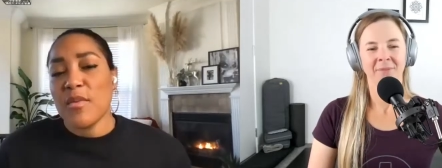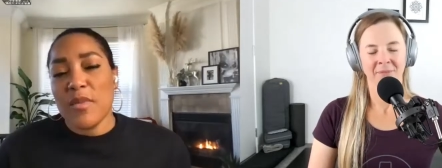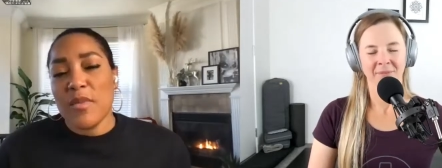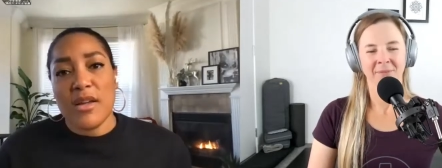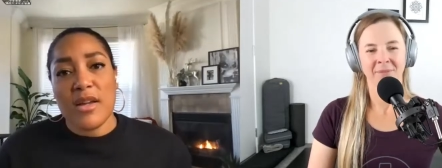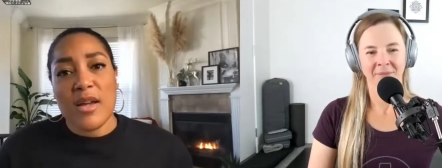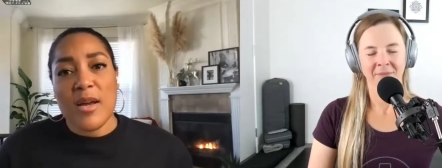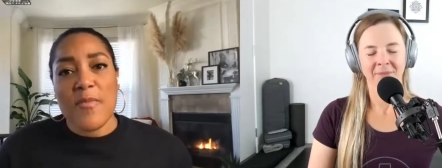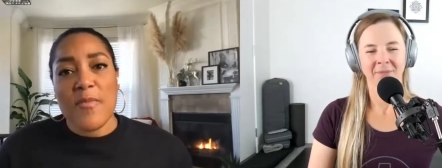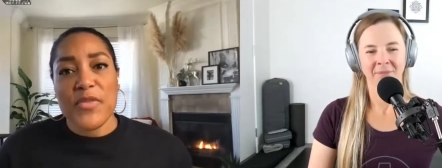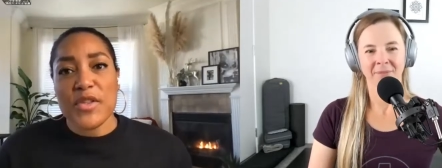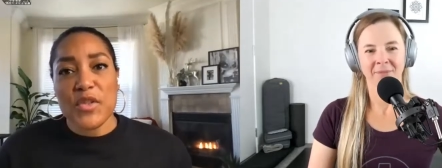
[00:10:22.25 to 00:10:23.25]
Speaker 1: from the,
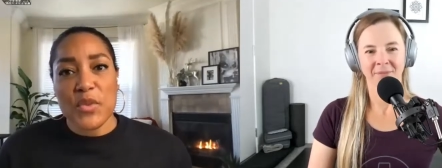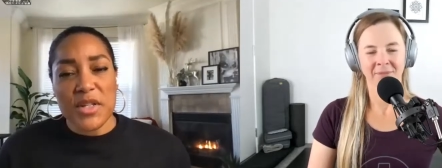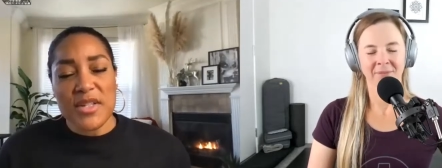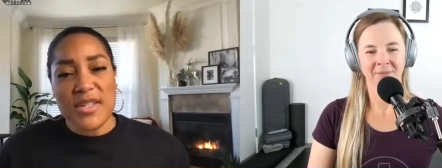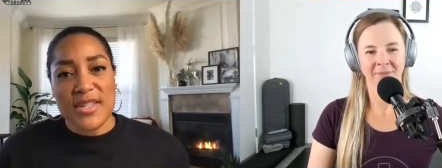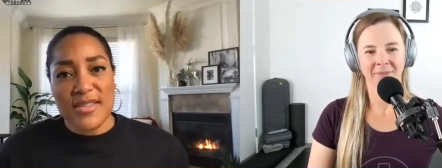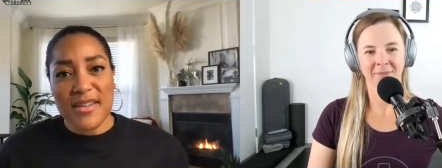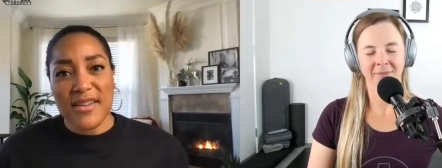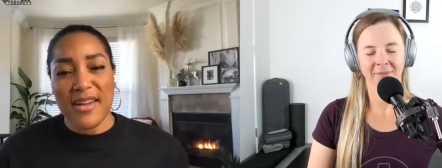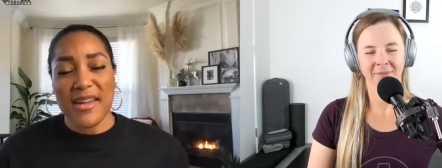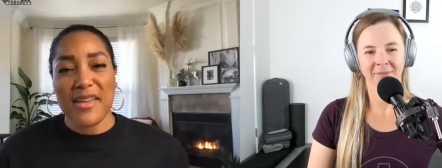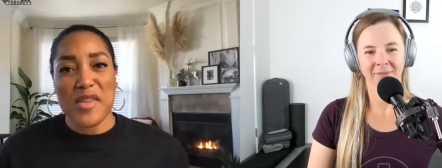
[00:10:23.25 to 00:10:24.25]
um, the twists in
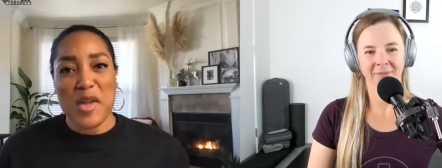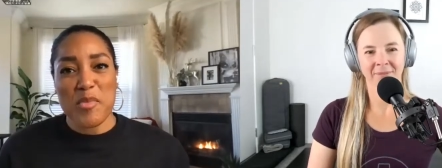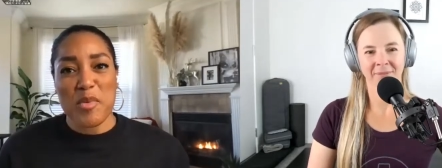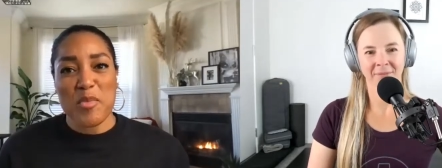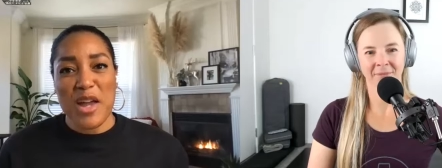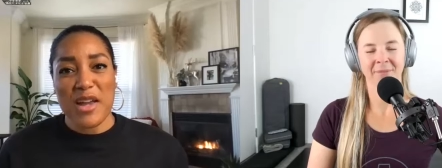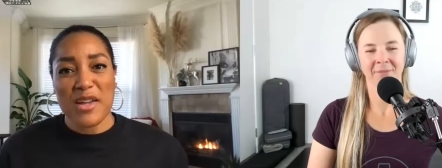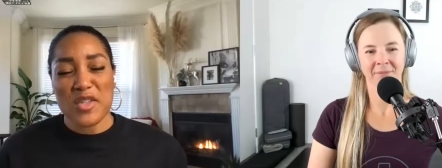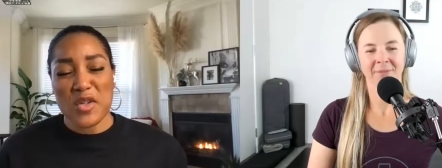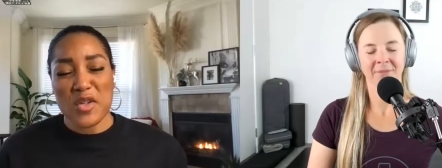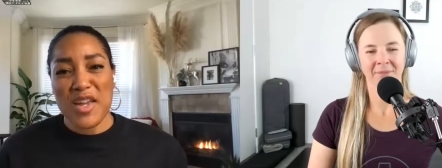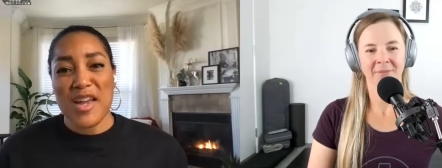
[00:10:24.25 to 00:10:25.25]
the neck and the upper
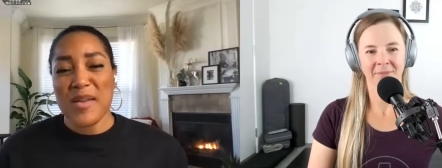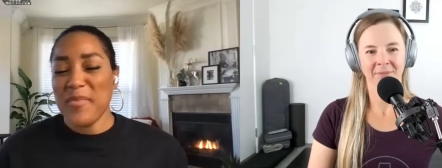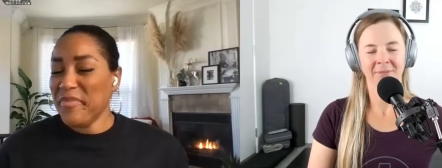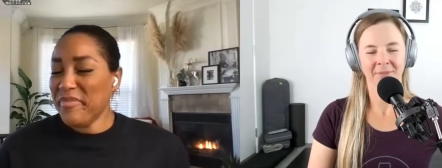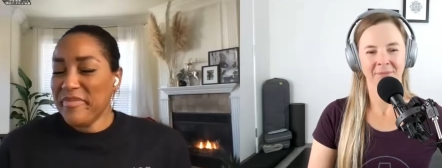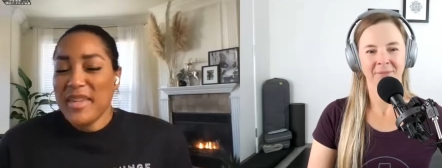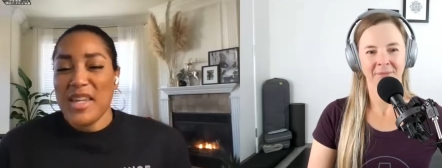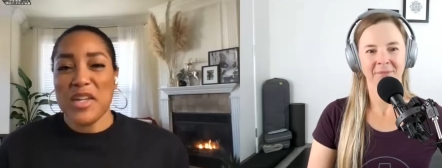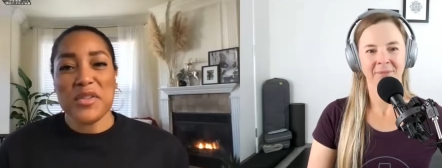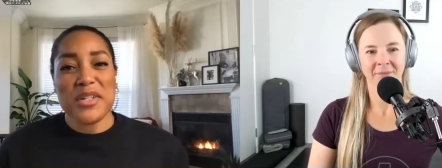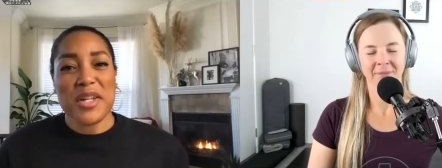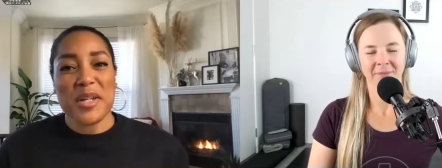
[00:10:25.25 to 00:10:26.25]
back. So yeah.
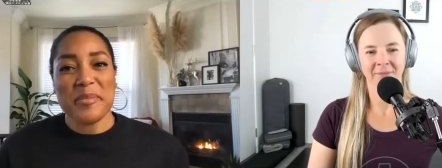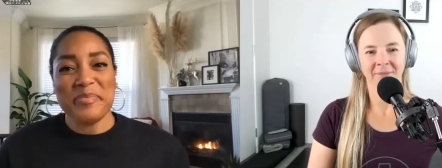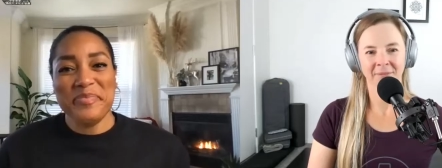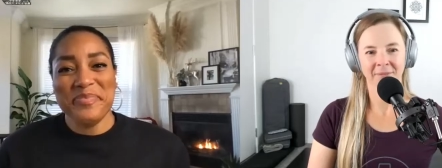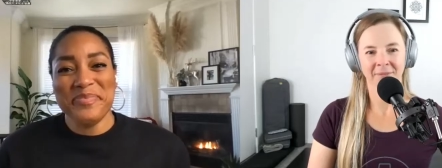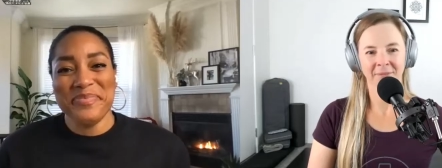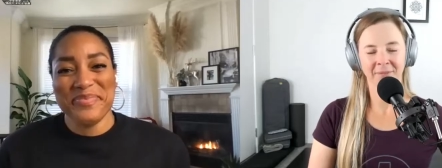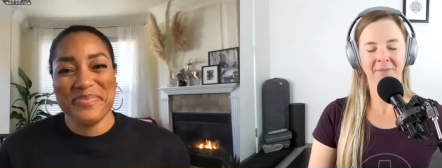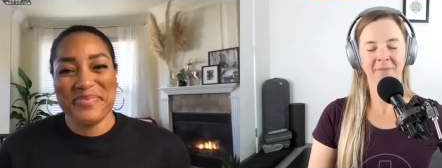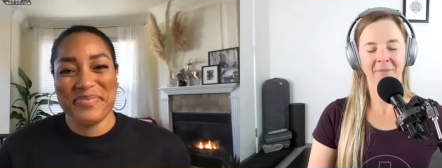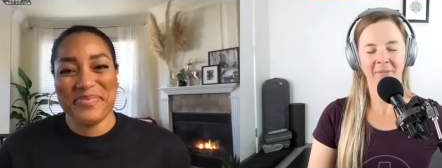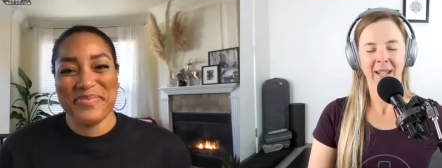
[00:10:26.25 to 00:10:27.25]
Healed it up.
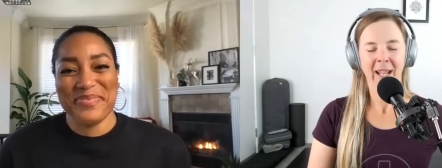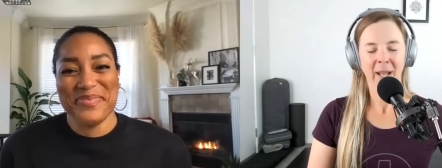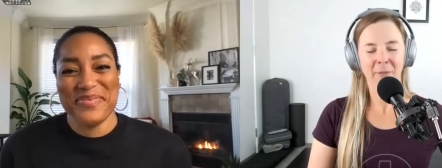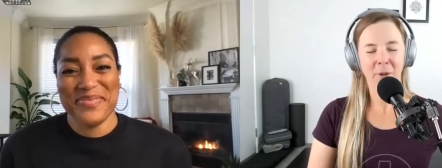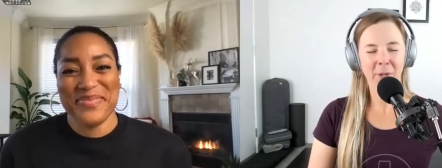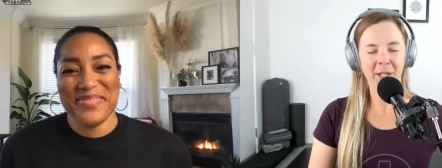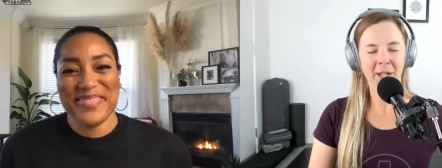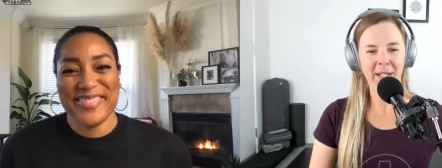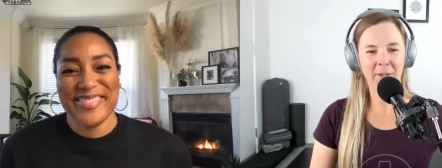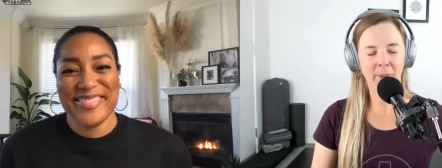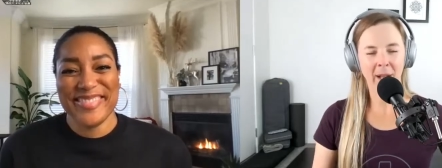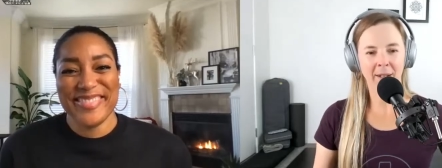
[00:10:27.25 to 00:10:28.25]
Mm.
Speaker 2: And probably a
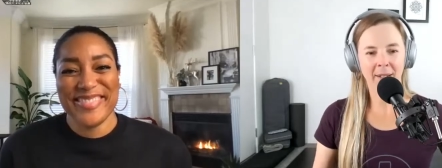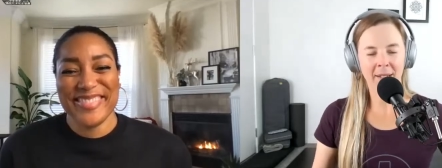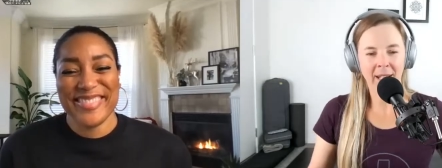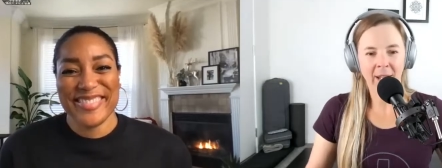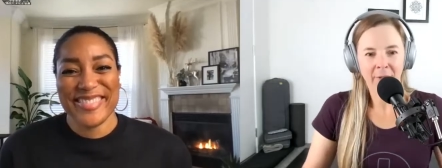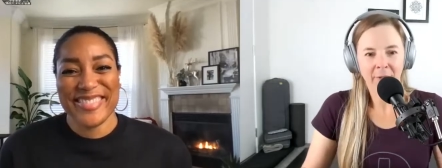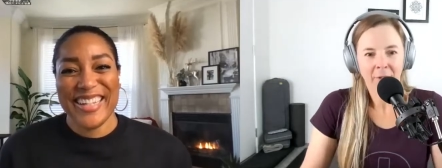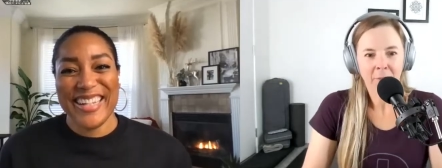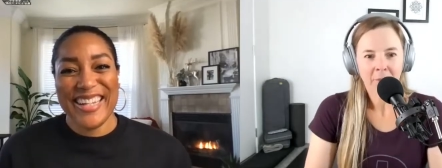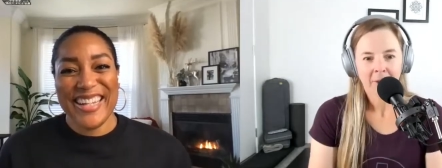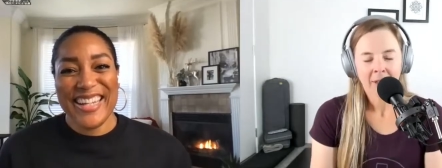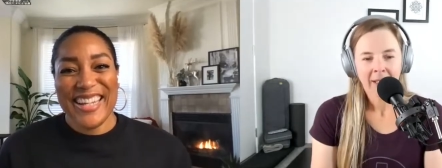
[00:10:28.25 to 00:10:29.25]
nice balance out
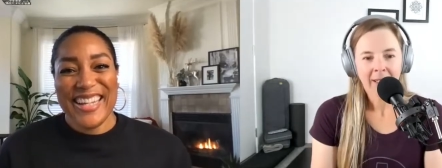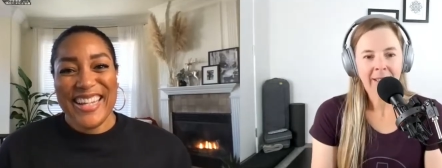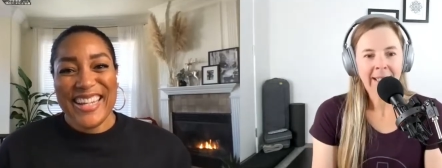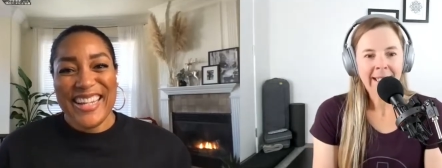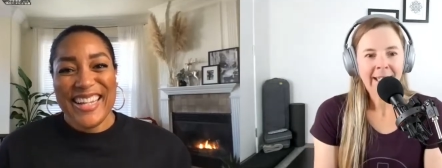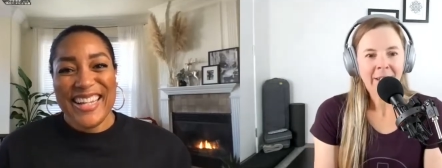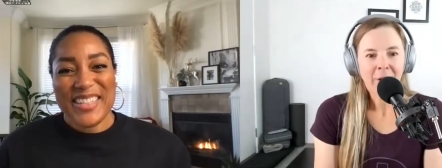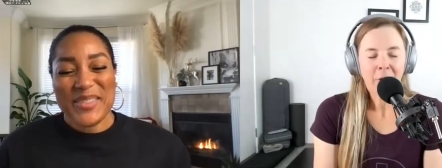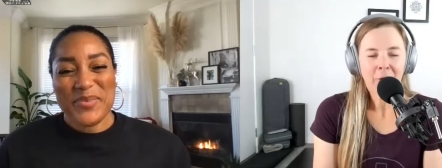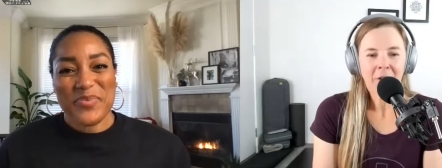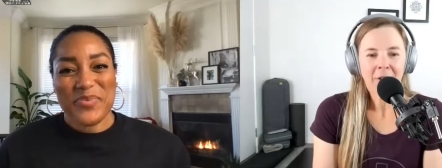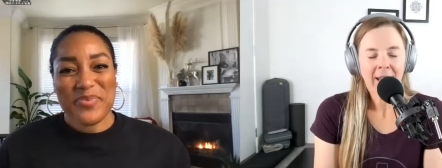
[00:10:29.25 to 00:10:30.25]
from leaning
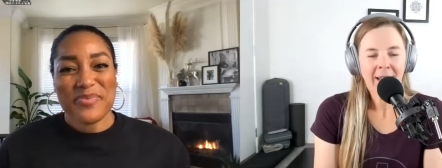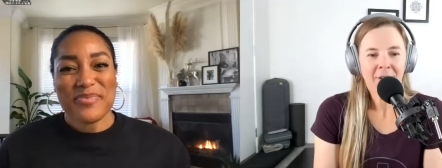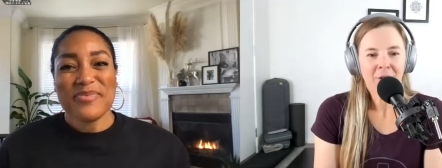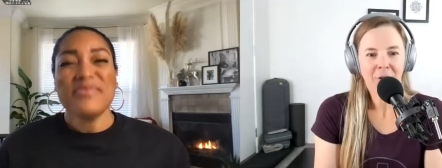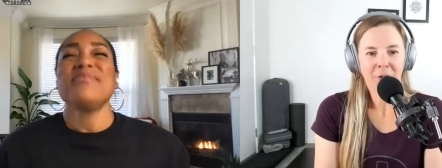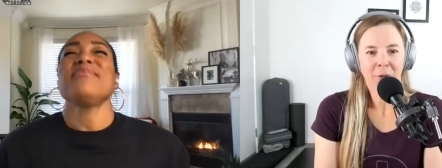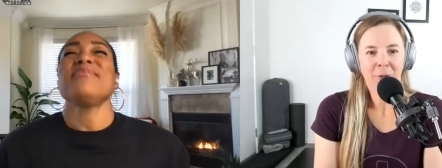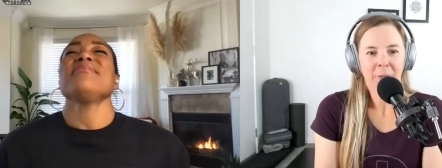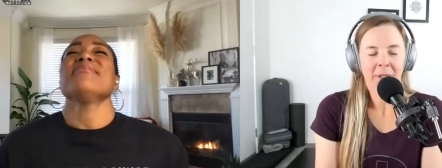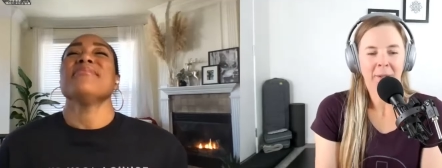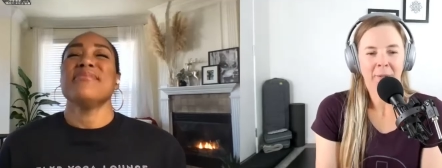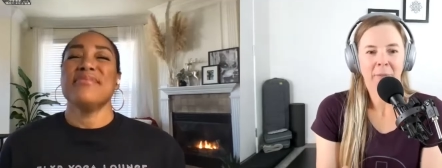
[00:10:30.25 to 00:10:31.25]
over test
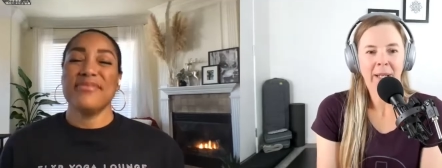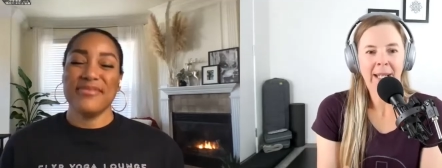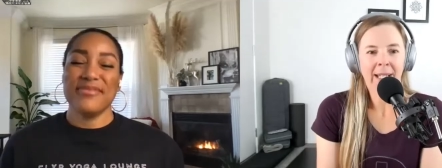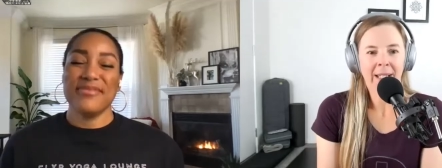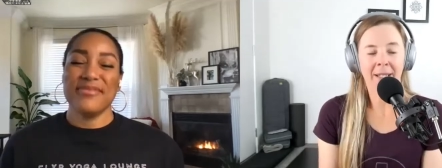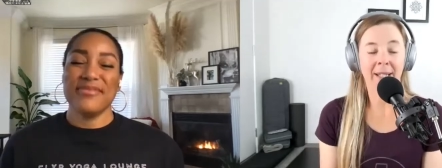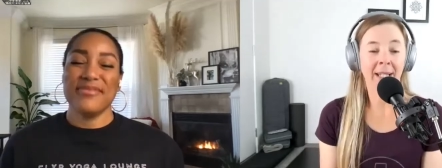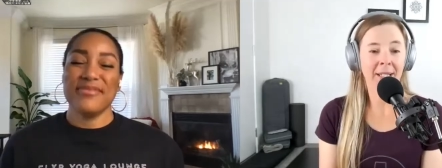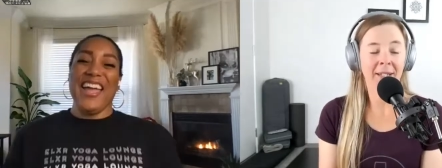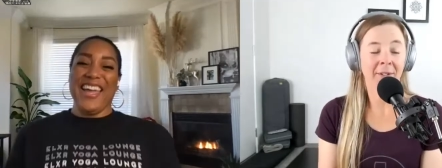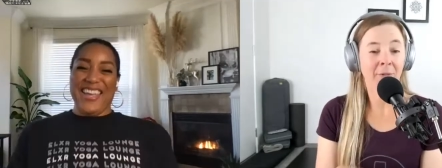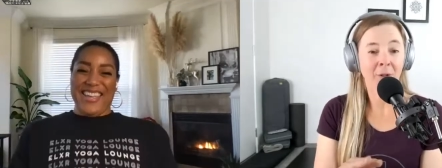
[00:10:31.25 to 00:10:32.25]
tubes and beakers.
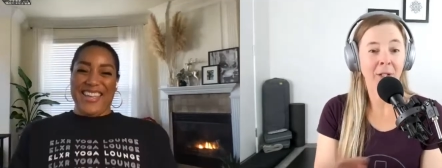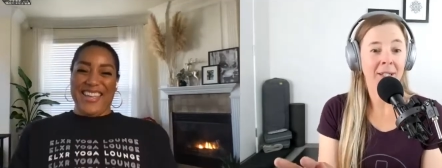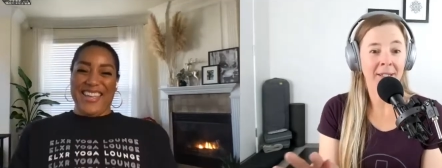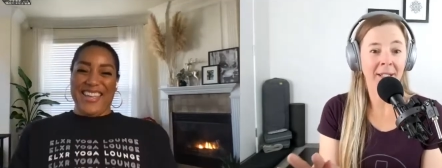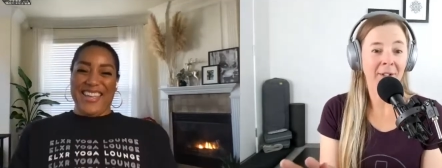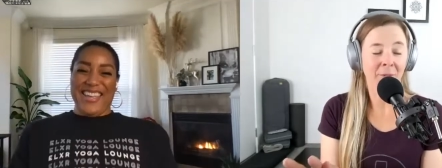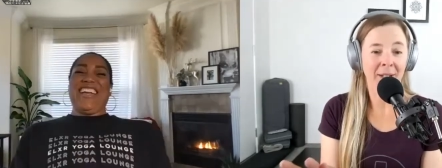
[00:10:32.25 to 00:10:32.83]
That's the full extent of my